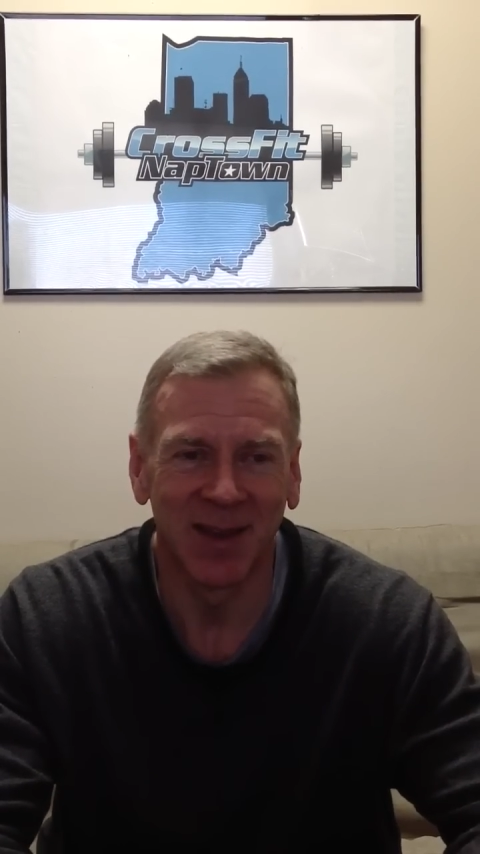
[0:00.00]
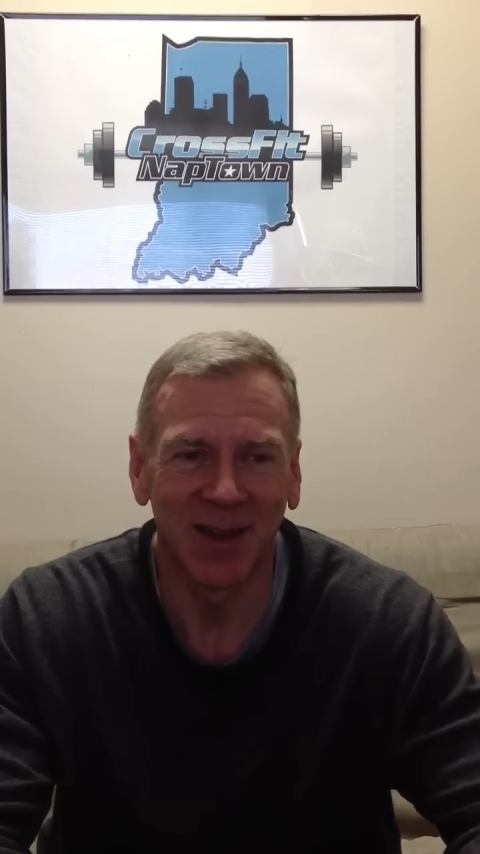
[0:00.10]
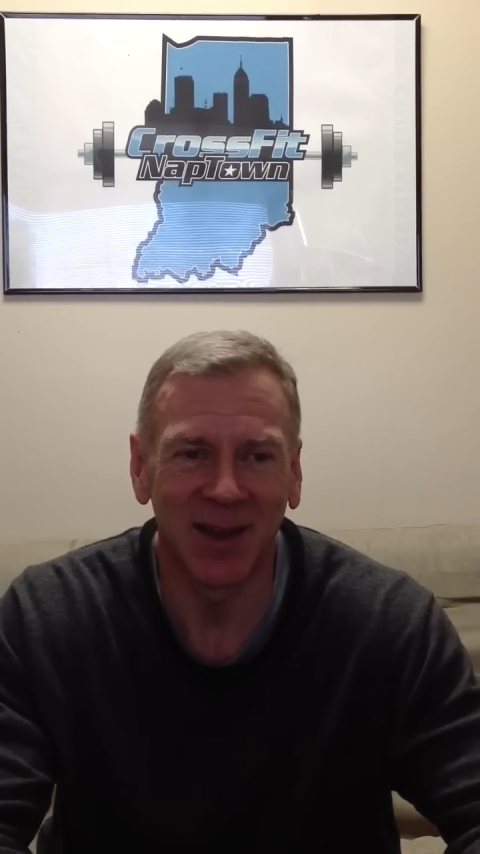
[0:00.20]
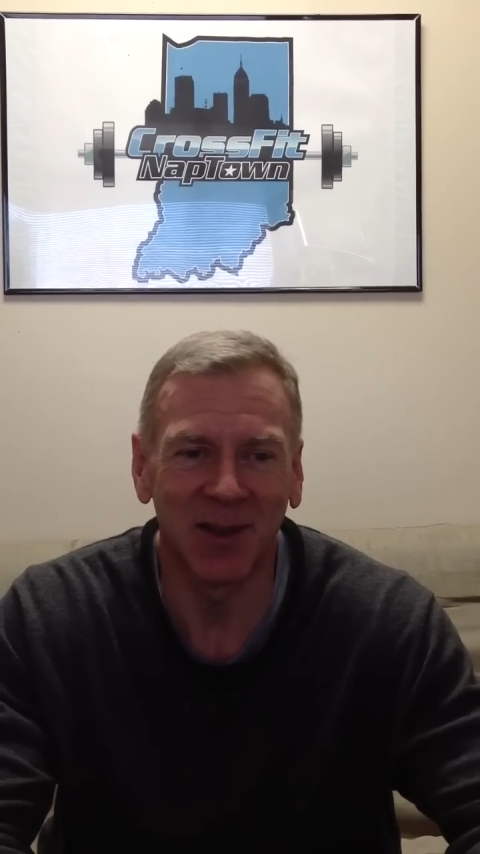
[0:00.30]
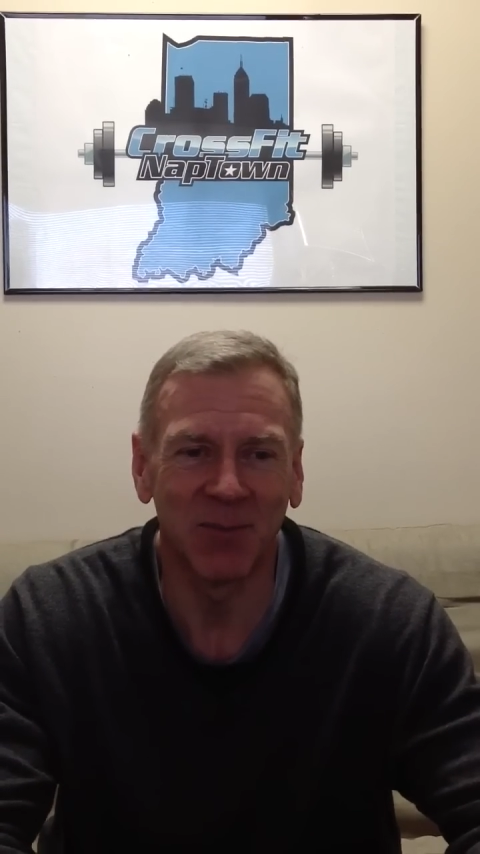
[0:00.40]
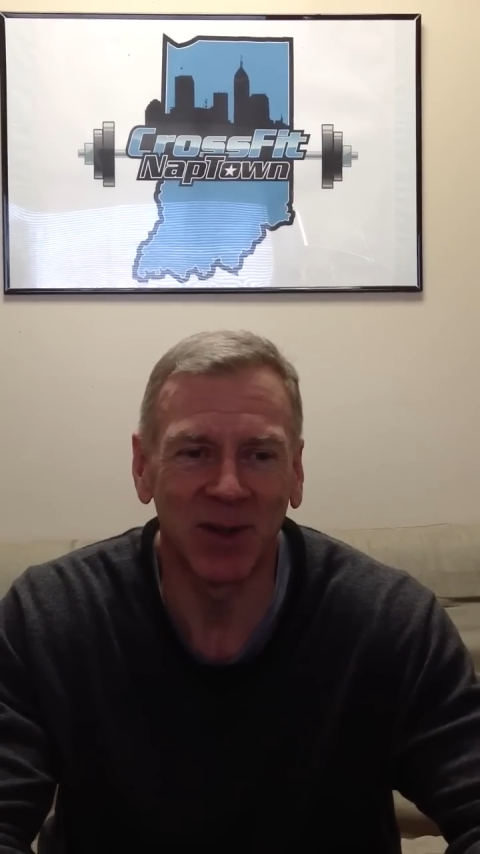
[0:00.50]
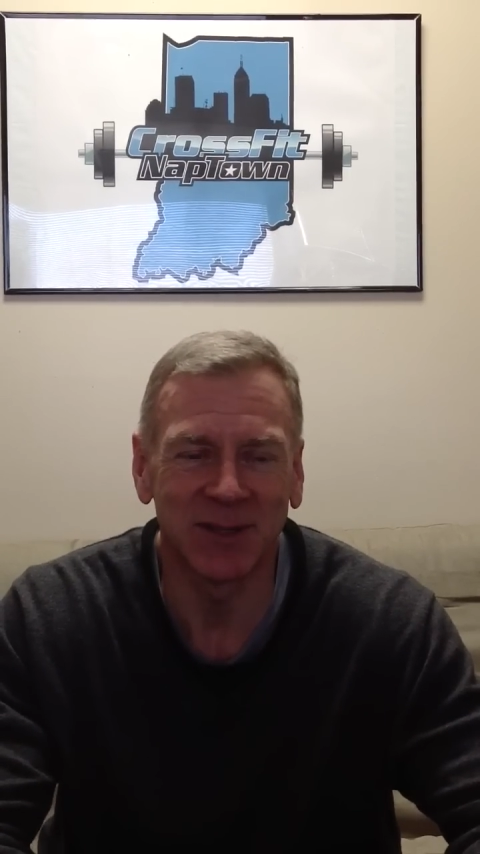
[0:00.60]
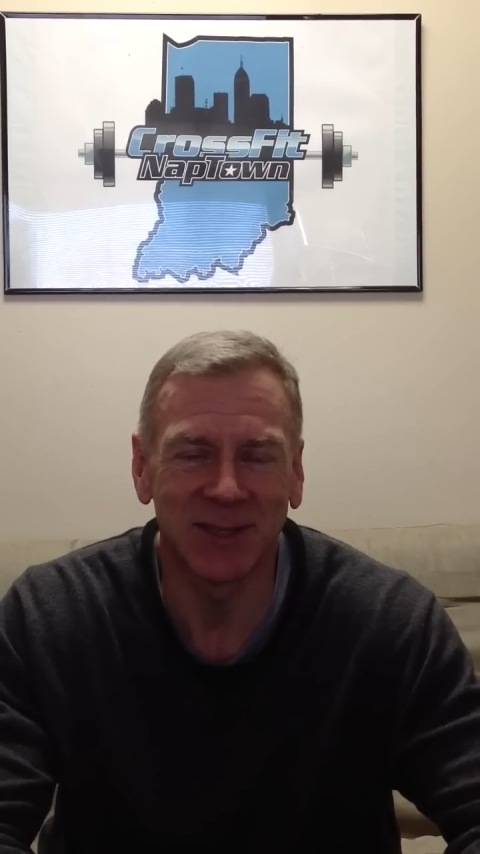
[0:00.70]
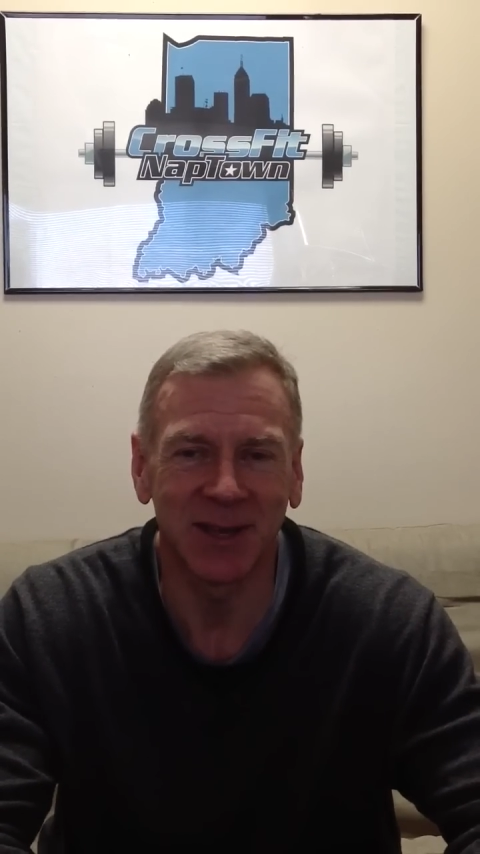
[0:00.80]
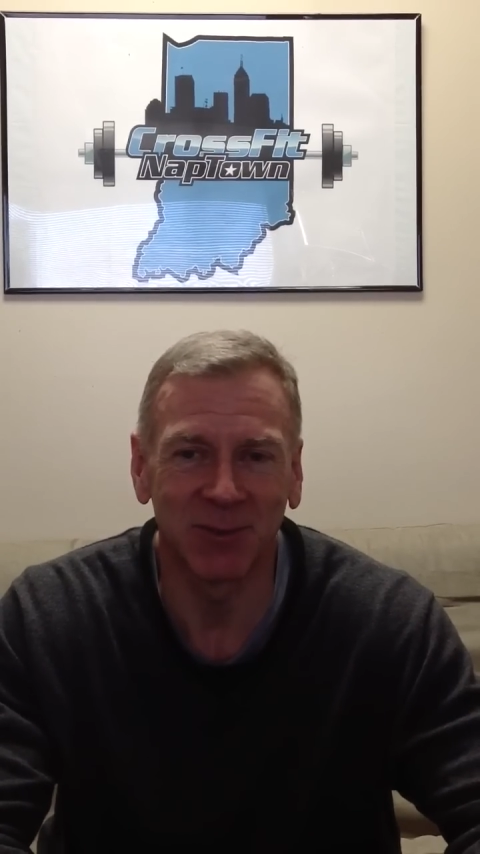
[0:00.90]

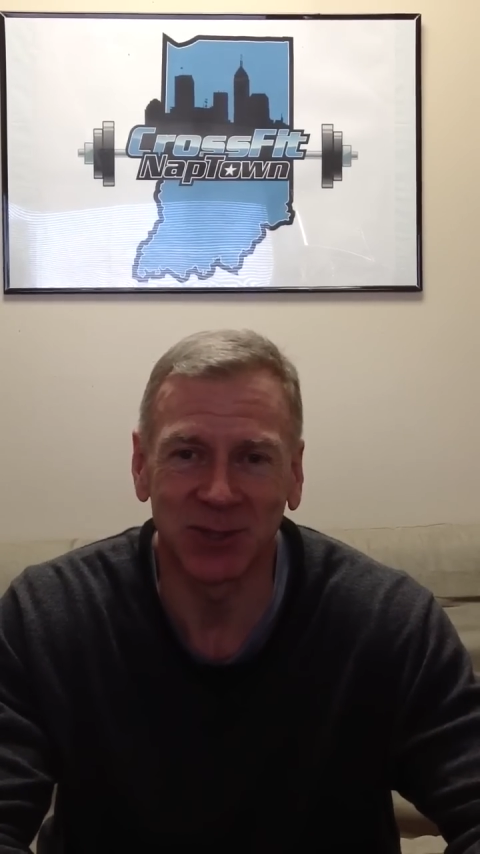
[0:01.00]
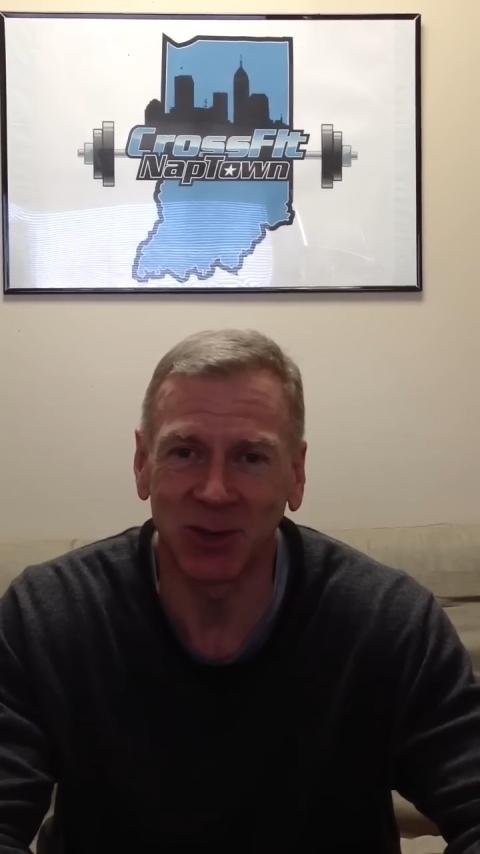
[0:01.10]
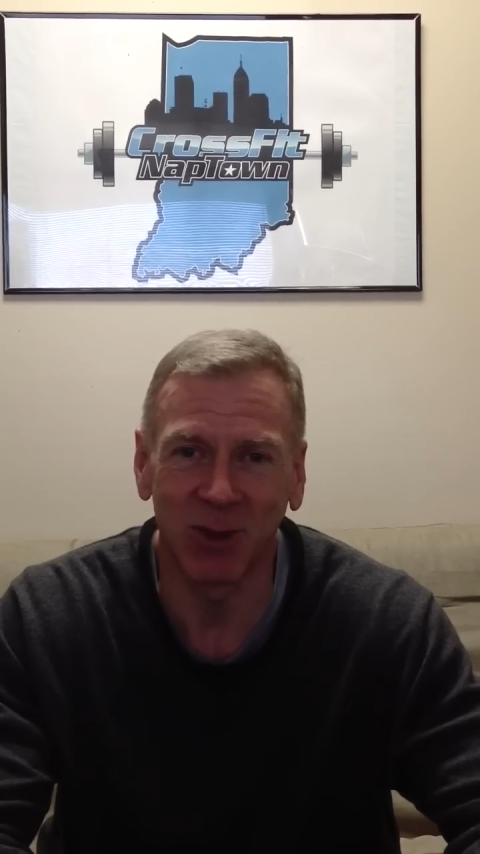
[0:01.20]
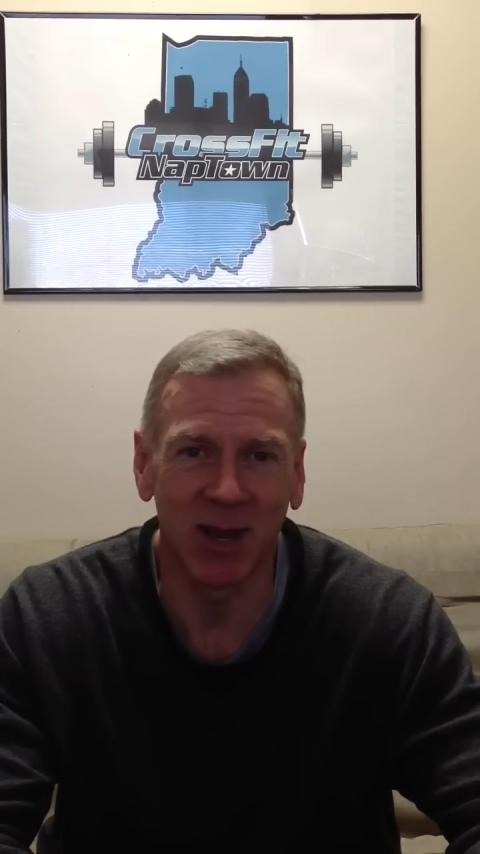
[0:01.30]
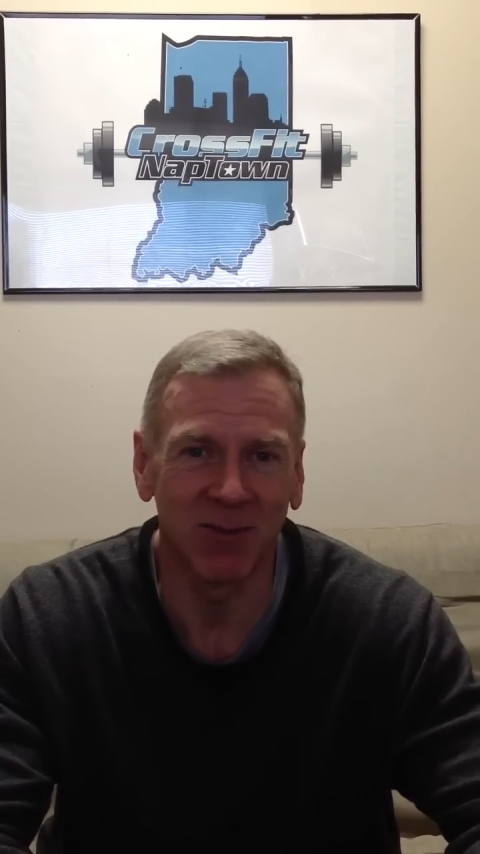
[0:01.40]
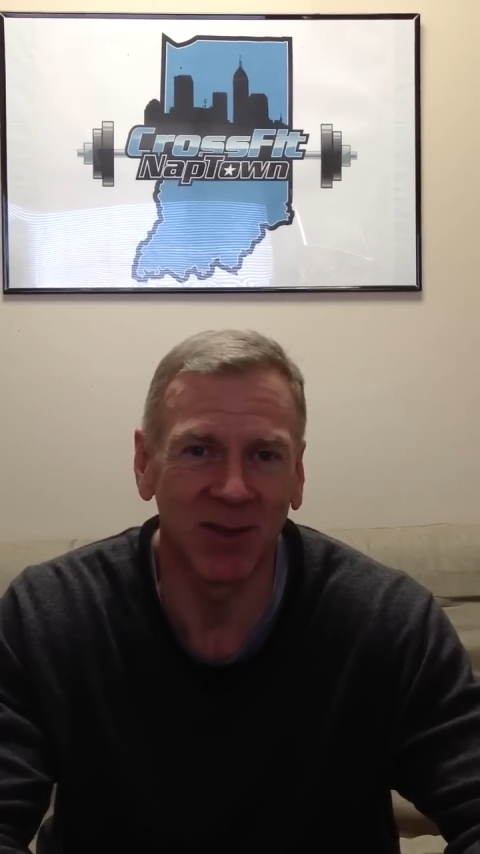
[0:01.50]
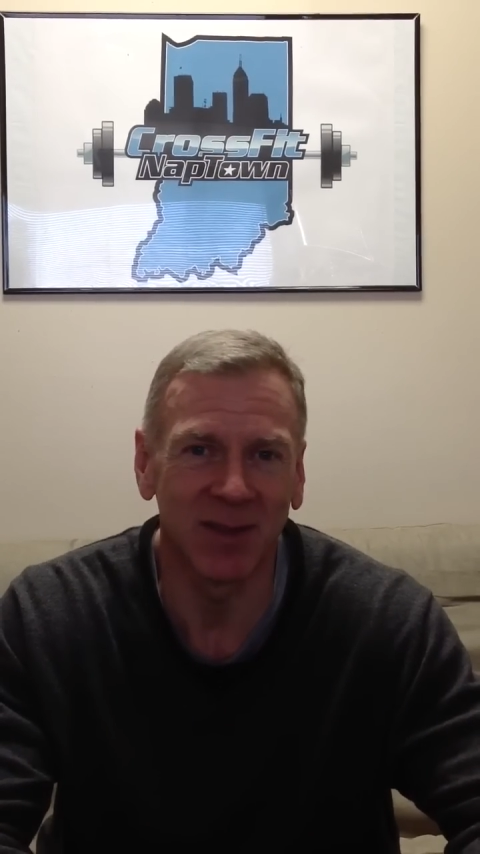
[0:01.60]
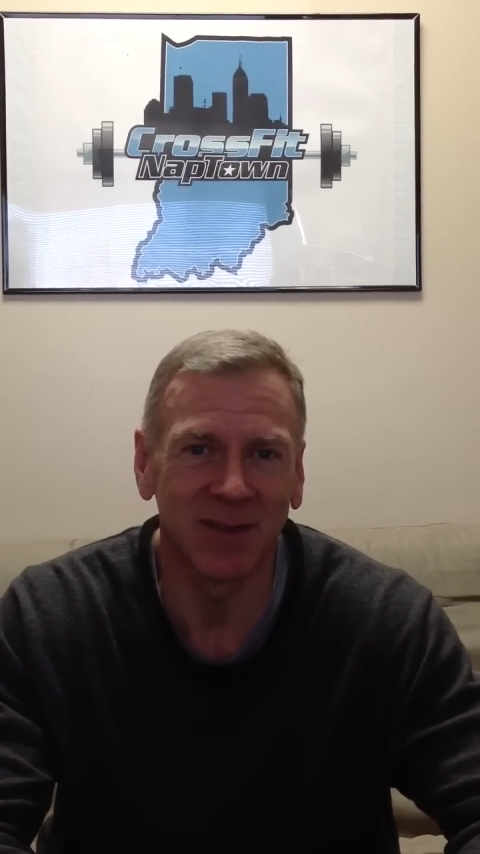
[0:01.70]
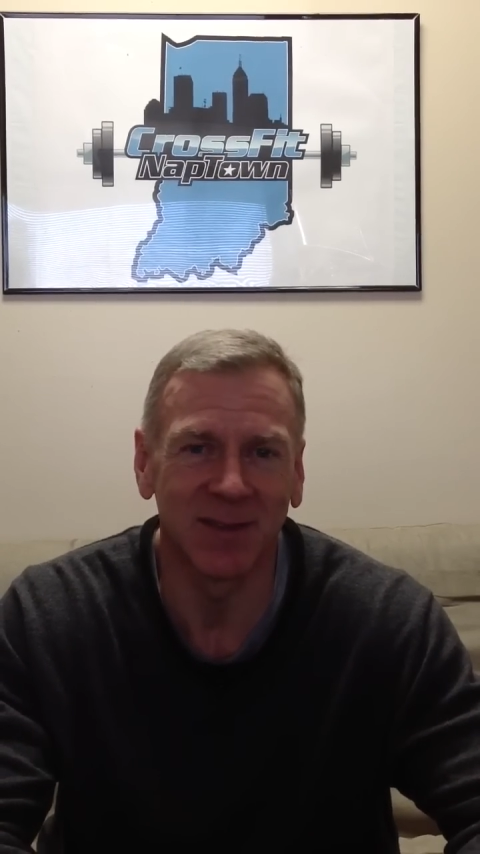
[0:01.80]
But it was a great event